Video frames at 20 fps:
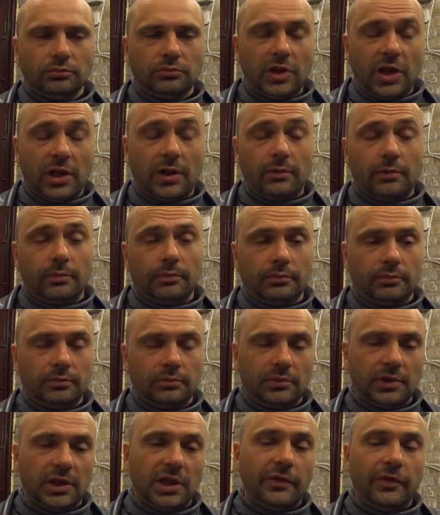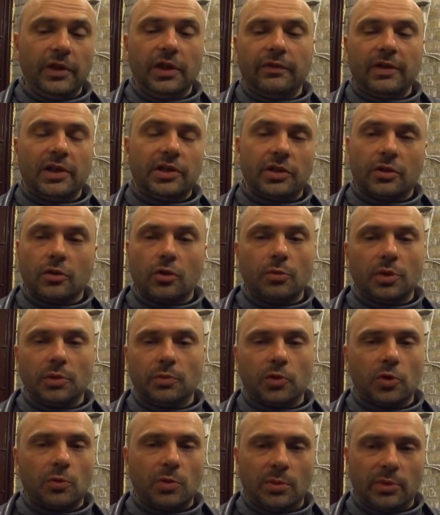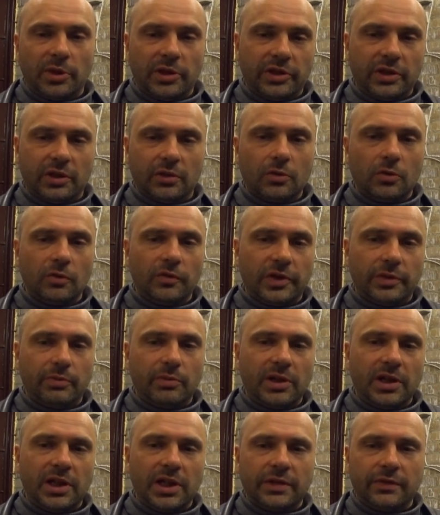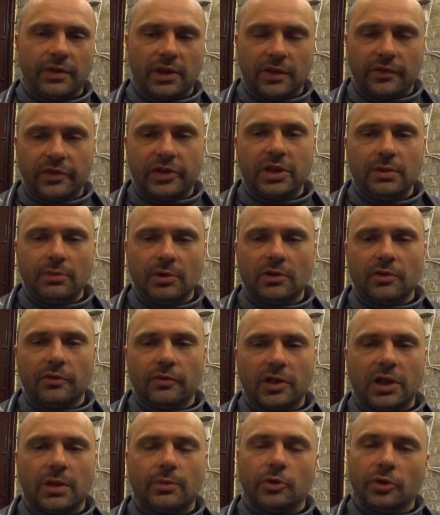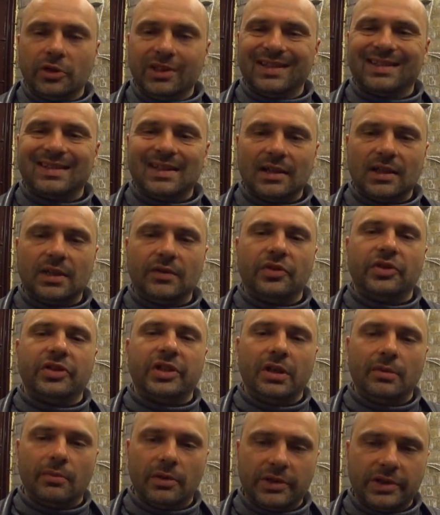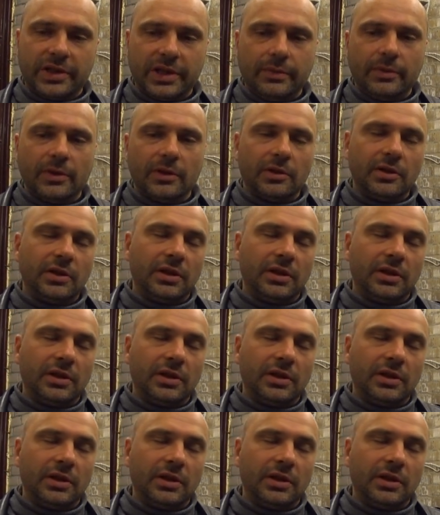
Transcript: Yeah, and I think that's a common problem. As I said, all these bikes, they have similar frames, not exactly the same, but similar.